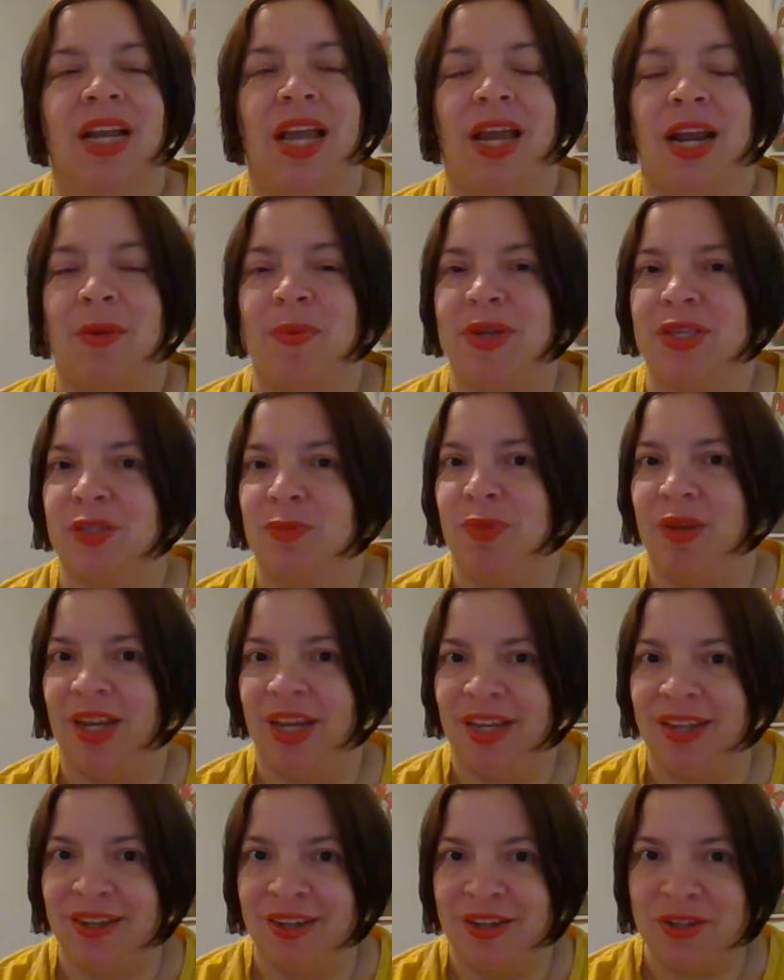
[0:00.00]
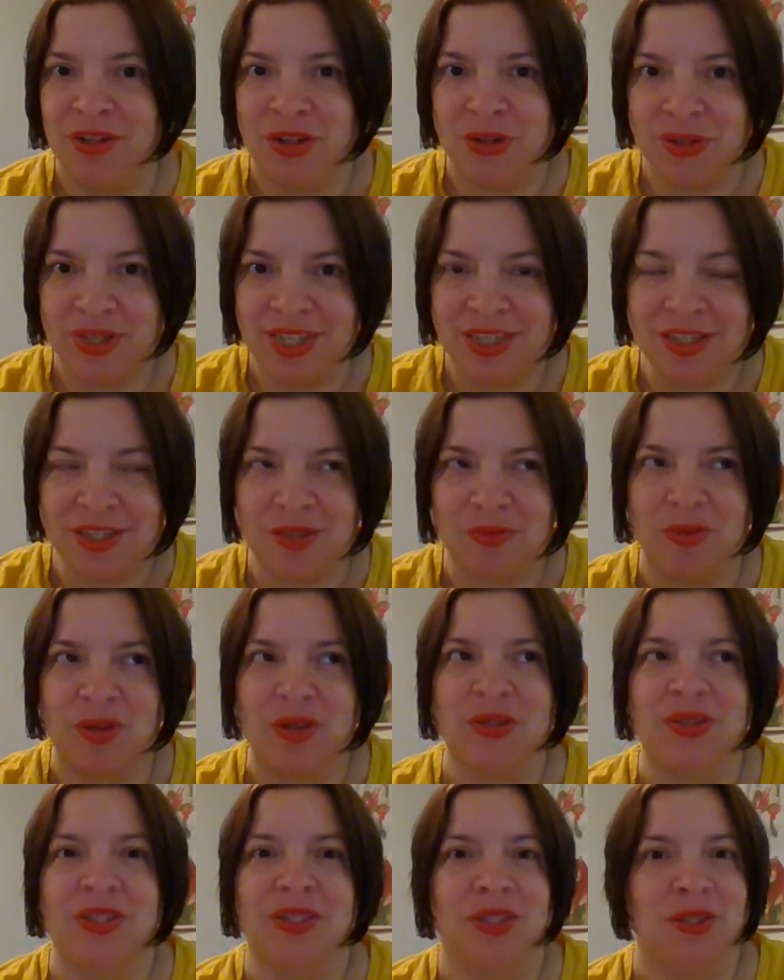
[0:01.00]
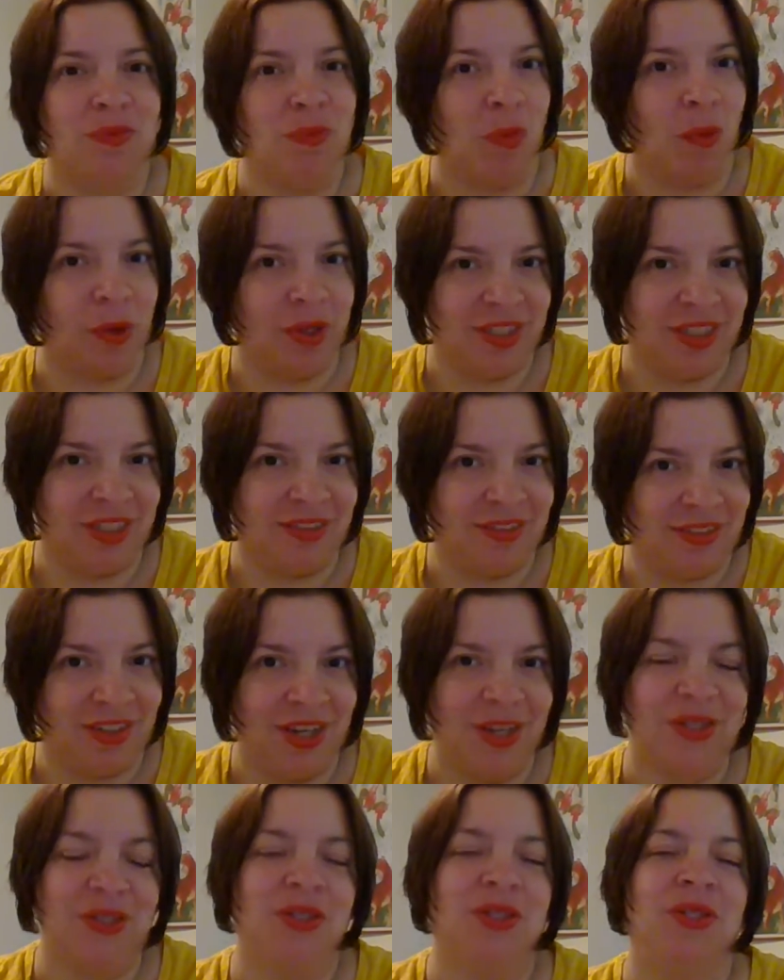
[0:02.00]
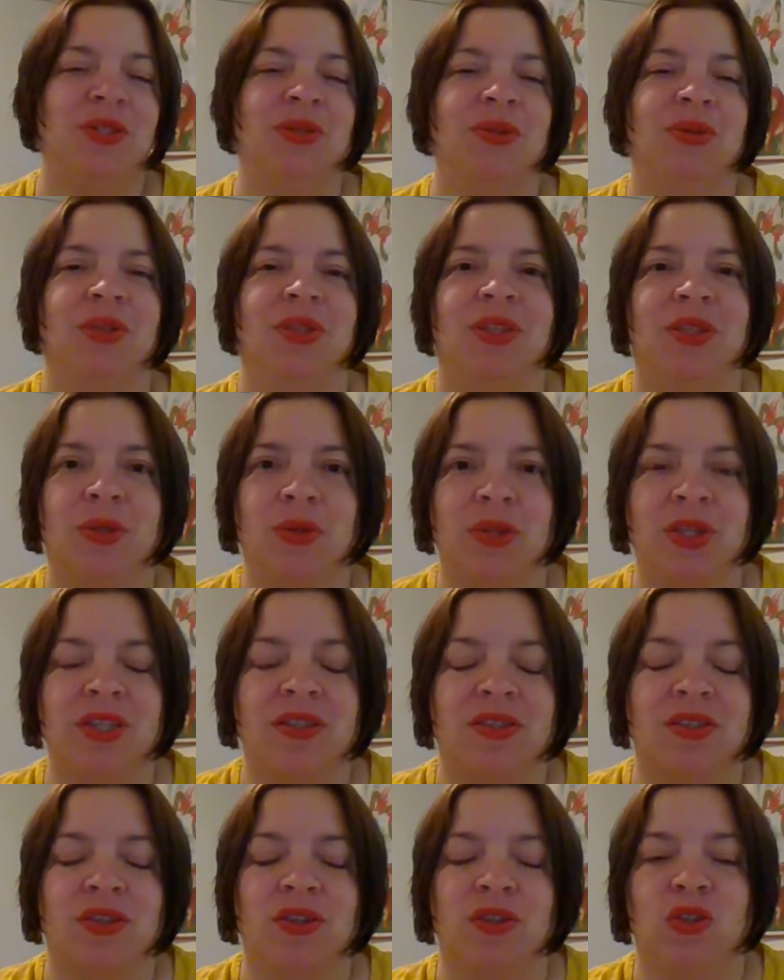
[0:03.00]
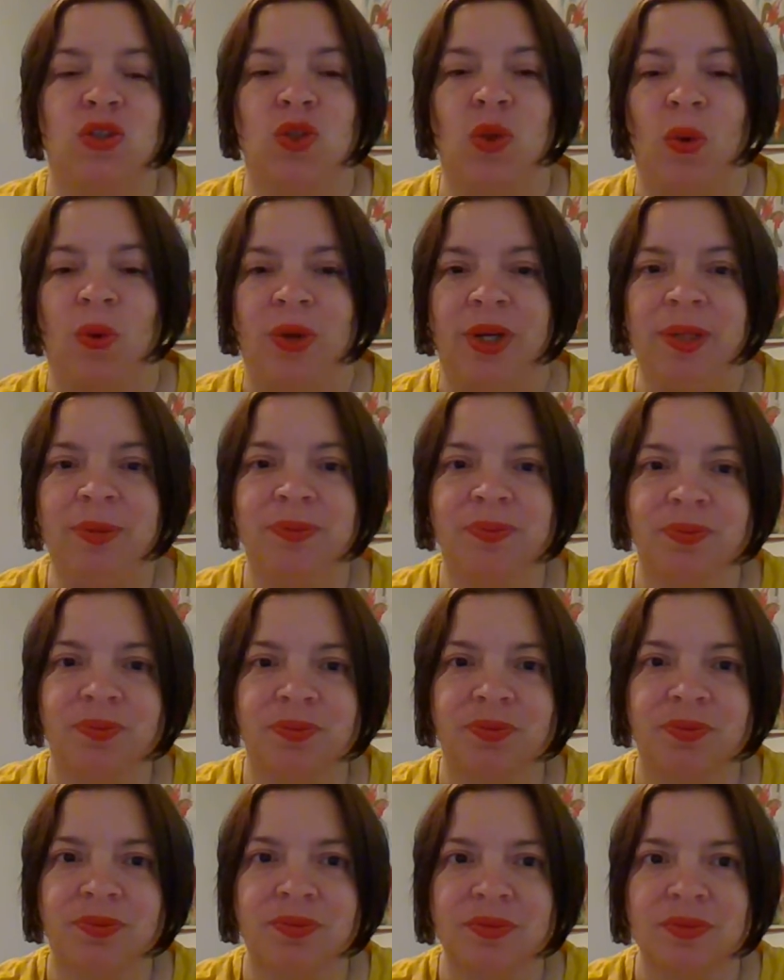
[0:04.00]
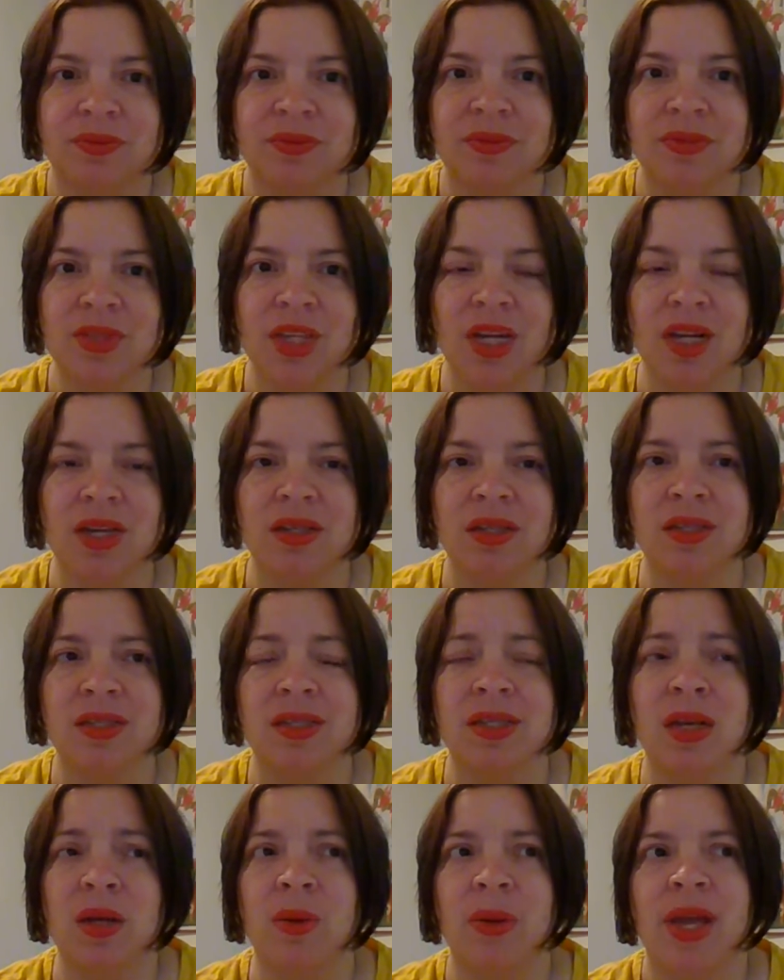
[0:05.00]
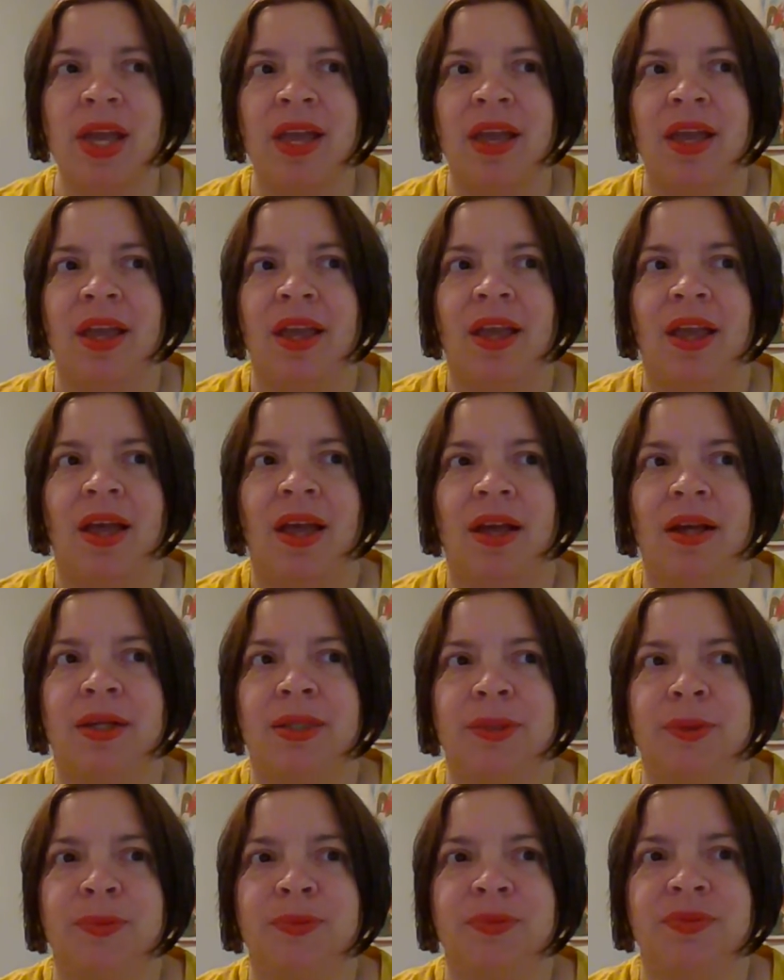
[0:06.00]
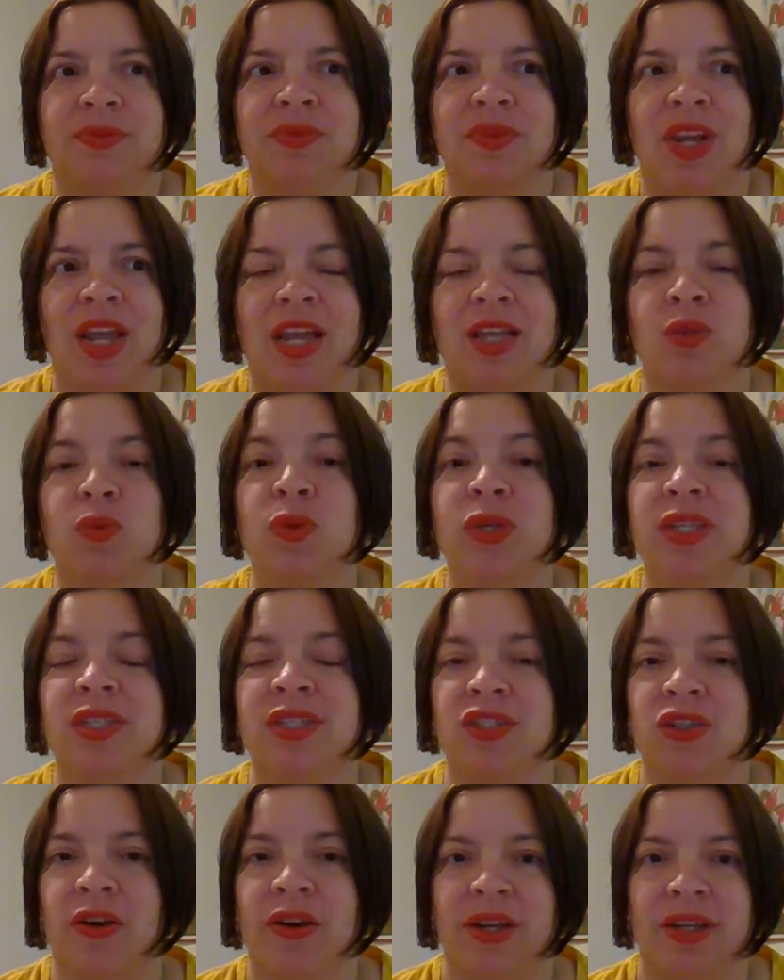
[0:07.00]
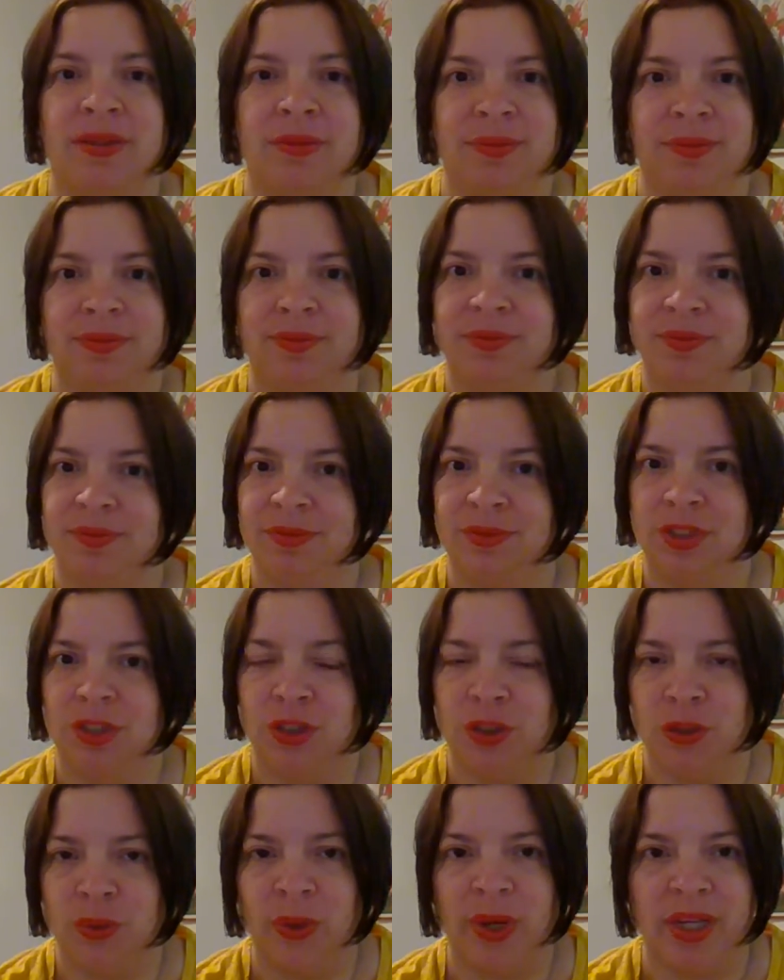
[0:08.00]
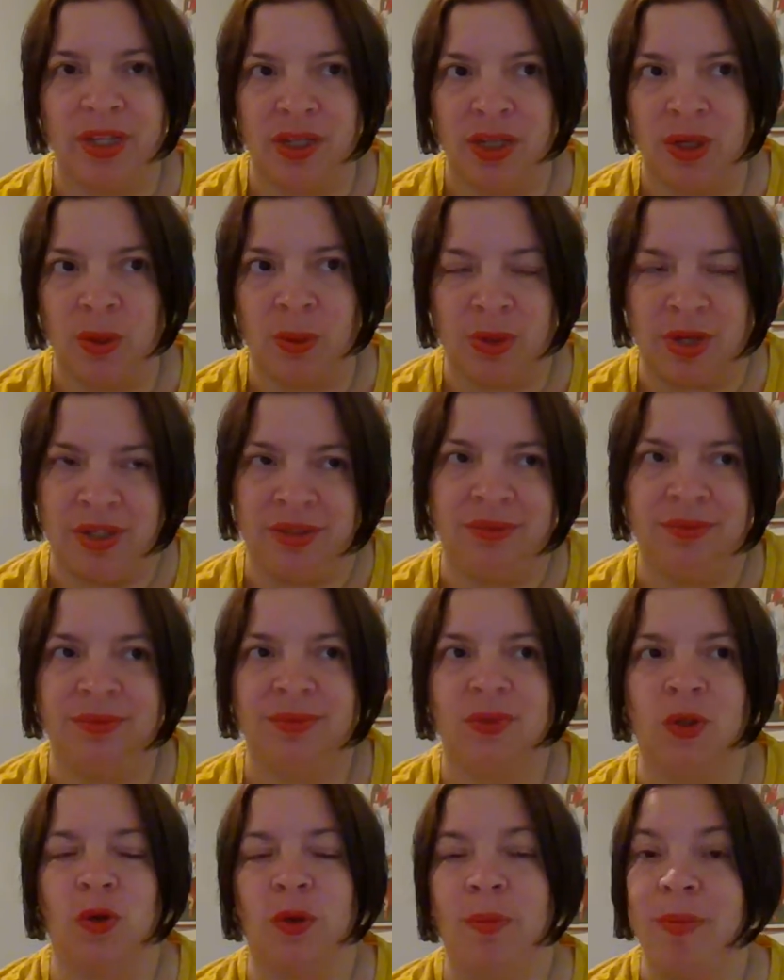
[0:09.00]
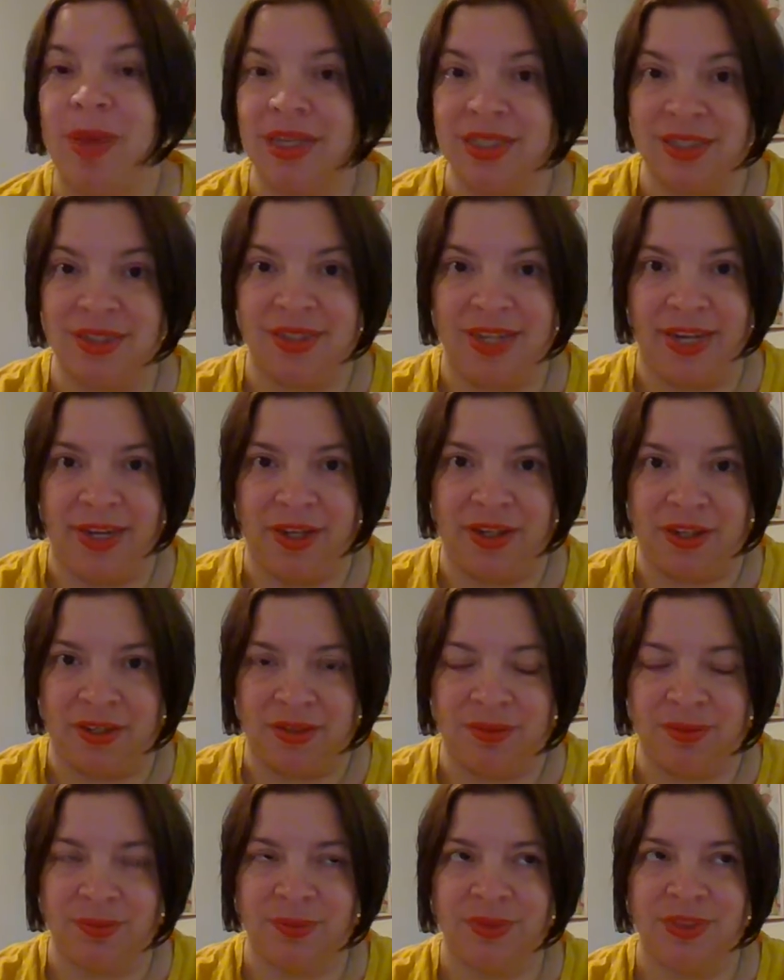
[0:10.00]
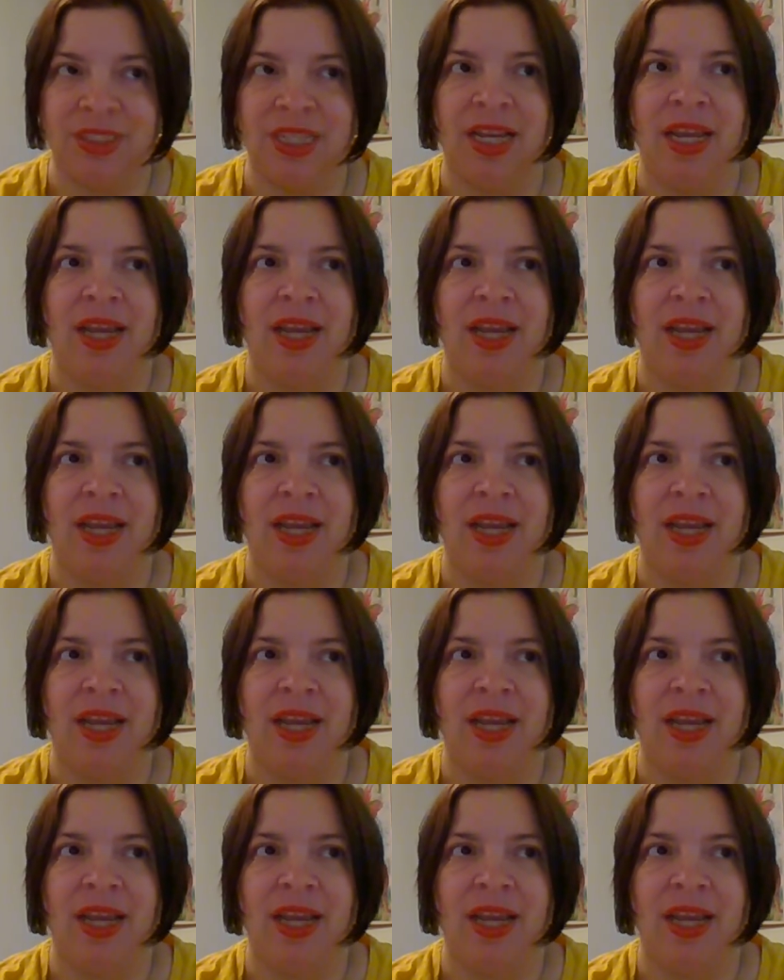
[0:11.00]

And I'm explaining you this because it's important to this story. So, as we started doing yoga or meditating,